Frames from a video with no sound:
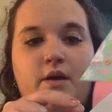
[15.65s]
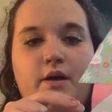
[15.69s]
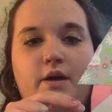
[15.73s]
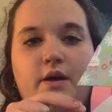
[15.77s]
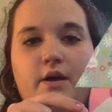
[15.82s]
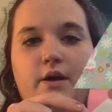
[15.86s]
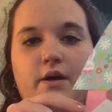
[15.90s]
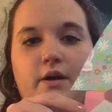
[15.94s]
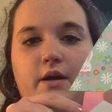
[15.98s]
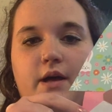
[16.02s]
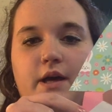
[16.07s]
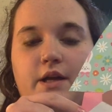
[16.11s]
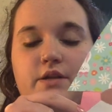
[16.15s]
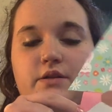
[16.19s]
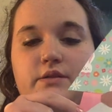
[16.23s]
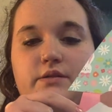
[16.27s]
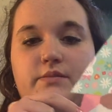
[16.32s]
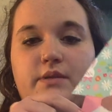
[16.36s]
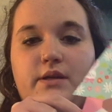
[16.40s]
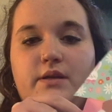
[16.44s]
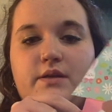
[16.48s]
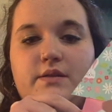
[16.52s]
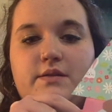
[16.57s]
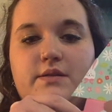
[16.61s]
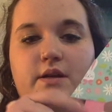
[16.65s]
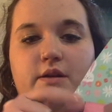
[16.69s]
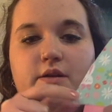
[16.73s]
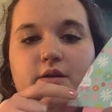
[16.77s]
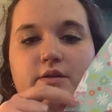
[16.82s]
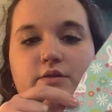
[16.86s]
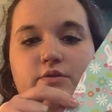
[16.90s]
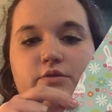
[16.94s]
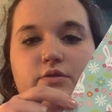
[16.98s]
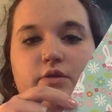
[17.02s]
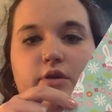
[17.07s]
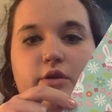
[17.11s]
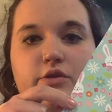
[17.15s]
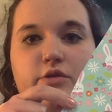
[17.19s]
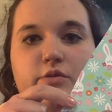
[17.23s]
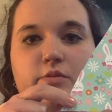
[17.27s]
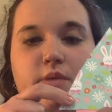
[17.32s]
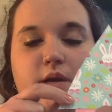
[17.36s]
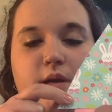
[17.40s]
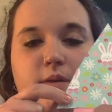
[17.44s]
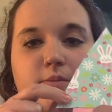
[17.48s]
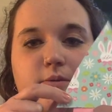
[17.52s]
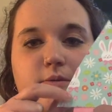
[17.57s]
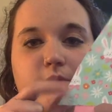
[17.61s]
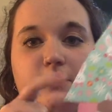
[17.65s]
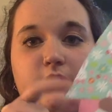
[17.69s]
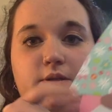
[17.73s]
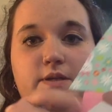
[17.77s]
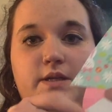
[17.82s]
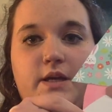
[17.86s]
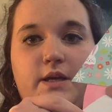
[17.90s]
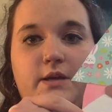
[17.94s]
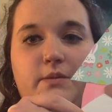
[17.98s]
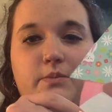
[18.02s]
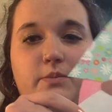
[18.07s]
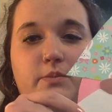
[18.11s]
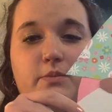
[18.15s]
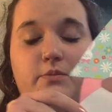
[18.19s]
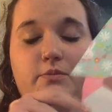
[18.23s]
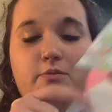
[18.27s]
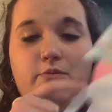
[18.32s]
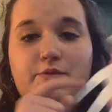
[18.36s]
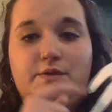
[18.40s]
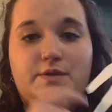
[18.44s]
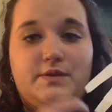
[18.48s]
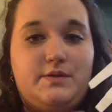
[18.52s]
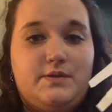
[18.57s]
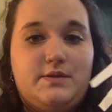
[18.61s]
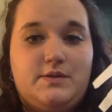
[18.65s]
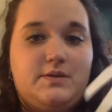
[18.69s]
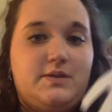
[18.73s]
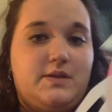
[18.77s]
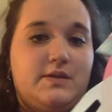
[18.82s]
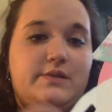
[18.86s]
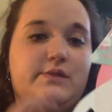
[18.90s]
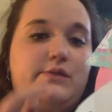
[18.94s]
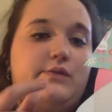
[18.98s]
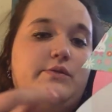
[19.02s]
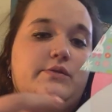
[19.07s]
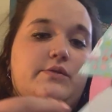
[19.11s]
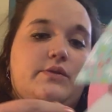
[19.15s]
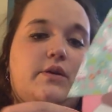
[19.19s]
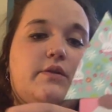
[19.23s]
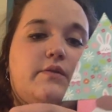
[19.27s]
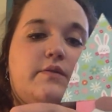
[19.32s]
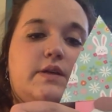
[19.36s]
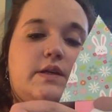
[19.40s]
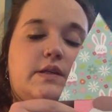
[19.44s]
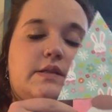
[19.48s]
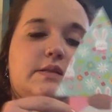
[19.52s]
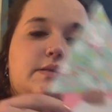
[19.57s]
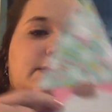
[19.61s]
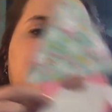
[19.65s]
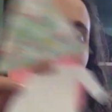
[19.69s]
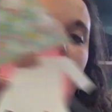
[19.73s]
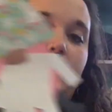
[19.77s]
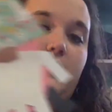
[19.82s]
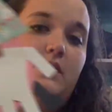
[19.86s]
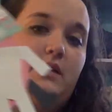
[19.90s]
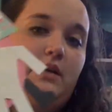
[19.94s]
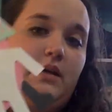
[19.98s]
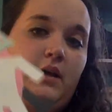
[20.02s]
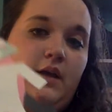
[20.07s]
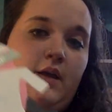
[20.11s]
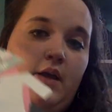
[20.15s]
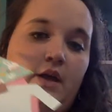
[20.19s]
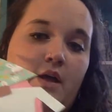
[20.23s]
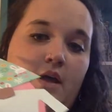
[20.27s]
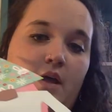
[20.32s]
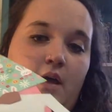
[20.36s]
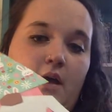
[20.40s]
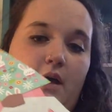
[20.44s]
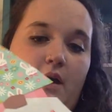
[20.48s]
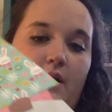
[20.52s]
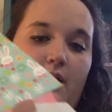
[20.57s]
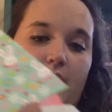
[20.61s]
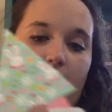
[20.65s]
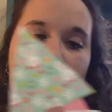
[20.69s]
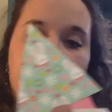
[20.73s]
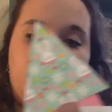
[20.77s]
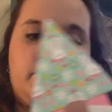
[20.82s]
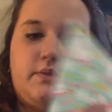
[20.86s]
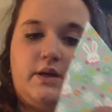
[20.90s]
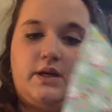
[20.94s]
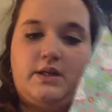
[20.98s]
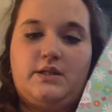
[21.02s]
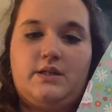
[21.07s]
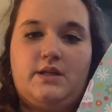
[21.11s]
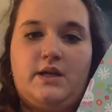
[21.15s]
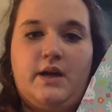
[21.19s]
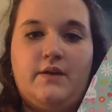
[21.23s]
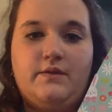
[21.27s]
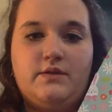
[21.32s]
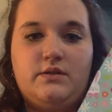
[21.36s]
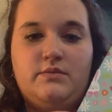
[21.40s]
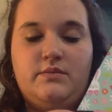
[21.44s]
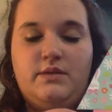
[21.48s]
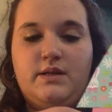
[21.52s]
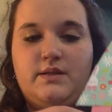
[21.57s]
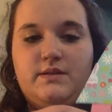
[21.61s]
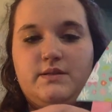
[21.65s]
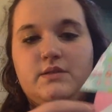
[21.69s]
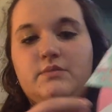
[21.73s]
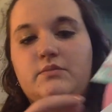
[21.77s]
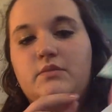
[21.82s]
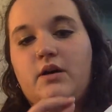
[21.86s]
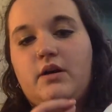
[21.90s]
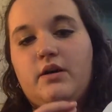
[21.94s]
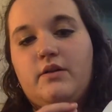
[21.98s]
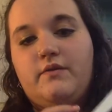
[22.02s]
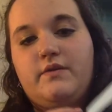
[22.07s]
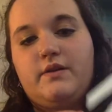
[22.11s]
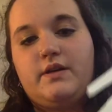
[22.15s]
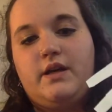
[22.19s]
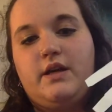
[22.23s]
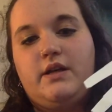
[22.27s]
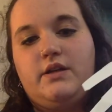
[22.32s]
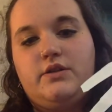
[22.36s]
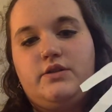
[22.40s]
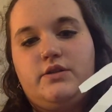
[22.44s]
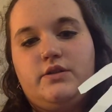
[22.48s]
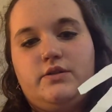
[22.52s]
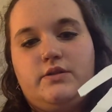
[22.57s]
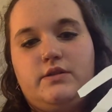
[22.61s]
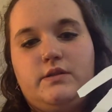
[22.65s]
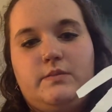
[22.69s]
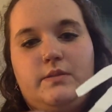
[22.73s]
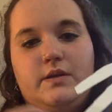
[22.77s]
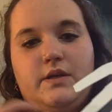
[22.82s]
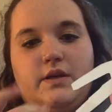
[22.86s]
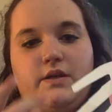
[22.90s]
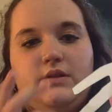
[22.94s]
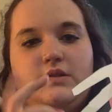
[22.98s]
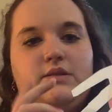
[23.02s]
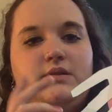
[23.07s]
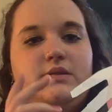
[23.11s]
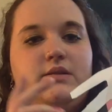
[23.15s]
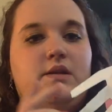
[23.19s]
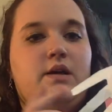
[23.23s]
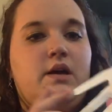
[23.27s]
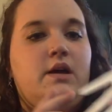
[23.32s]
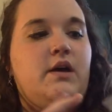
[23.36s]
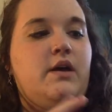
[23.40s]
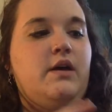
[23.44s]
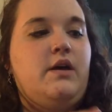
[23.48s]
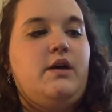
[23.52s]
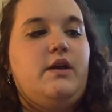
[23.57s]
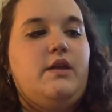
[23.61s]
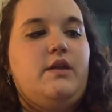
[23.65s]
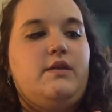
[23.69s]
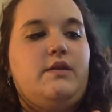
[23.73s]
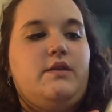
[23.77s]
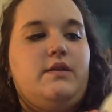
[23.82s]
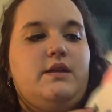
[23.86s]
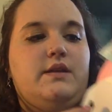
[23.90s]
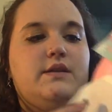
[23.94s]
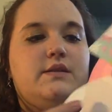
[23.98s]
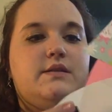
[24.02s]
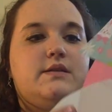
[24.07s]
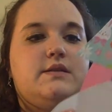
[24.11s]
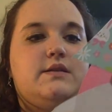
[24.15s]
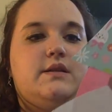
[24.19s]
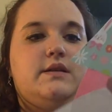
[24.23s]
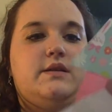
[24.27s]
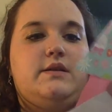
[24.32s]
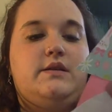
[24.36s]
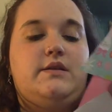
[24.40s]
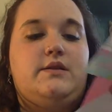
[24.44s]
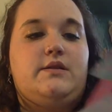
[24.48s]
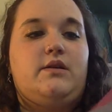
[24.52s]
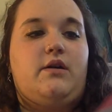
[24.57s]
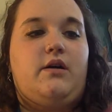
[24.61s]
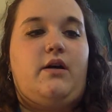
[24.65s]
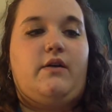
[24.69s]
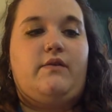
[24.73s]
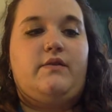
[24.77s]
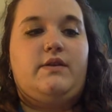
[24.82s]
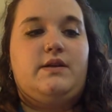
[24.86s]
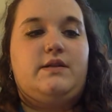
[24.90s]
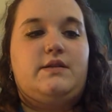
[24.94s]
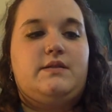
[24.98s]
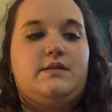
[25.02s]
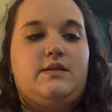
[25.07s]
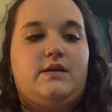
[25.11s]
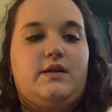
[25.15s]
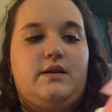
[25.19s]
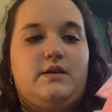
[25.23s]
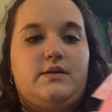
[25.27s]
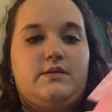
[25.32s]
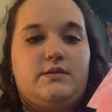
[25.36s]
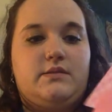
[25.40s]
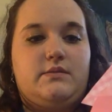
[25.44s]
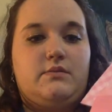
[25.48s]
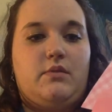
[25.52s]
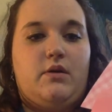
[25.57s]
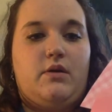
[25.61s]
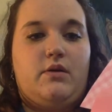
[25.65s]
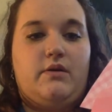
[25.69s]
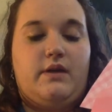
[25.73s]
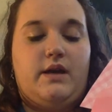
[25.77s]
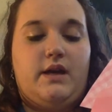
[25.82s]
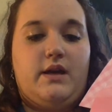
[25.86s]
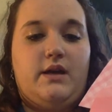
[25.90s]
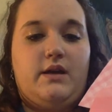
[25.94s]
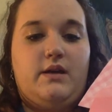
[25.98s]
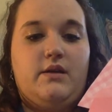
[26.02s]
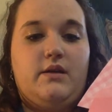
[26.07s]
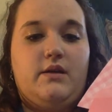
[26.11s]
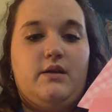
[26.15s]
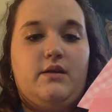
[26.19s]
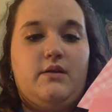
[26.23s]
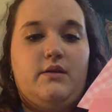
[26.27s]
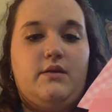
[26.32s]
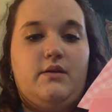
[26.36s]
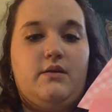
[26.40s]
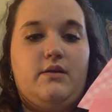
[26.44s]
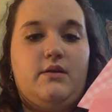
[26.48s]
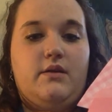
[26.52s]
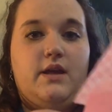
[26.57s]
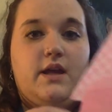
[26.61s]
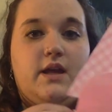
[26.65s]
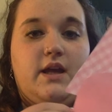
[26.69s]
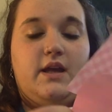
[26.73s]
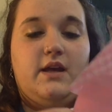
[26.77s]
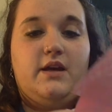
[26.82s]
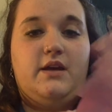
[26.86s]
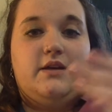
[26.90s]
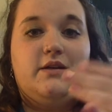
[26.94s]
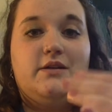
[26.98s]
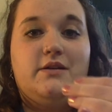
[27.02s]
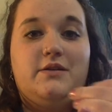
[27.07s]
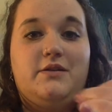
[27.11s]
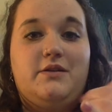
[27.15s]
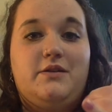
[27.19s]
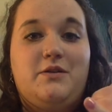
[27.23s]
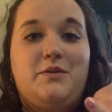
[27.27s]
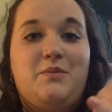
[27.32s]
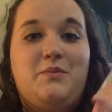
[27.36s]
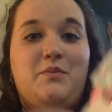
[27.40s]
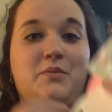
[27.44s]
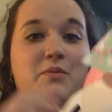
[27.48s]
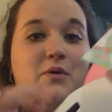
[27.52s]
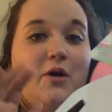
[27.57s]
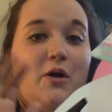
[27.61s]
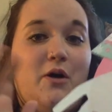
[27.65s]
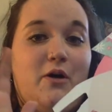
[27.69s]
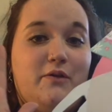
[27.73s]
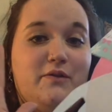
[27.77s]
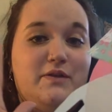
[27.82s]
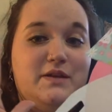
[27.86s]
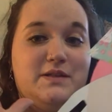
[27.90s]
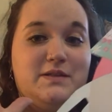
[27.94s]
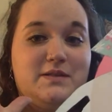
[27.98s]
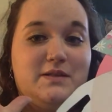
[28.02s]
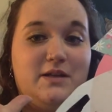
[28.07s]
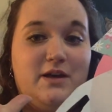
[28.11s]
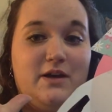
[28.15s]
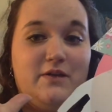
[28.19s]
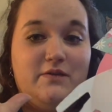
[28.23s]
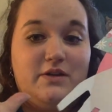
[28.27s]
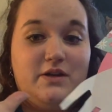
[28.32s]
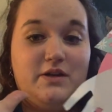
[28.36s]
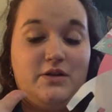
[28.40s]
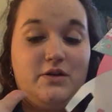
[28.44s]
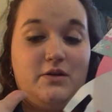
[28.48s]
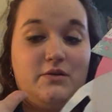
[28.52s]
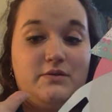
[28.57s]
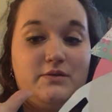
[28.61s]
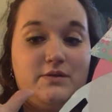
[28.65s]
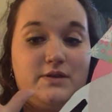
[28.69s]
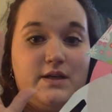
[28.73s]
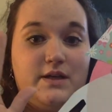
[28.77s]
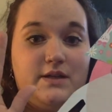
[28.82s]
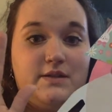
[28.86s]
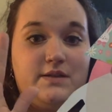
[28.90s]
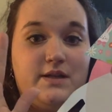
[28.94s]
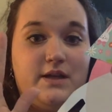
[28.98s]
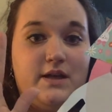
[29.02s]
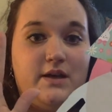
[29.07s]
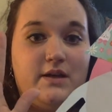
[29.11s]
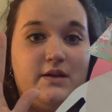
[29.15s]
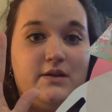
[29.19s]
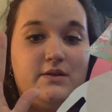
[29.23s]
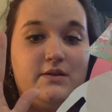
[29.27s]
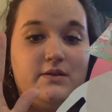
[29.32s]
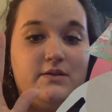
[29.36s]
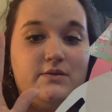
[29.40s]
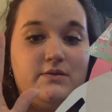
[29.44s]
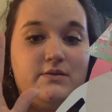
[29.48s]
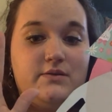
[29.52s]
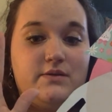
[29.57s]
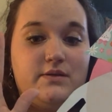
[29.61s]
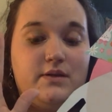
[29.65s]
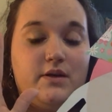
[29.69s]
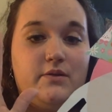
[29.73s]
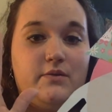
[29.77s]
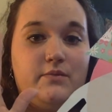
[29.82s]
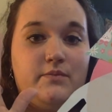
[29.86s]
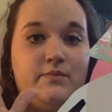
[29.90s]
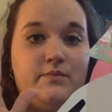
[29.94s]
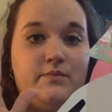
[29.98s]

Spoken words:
I just made this out of construction paper and tape with scissors, obviously. I did have to make some modifications because this is obviously a small egg, and obviously I have an adult size hand, so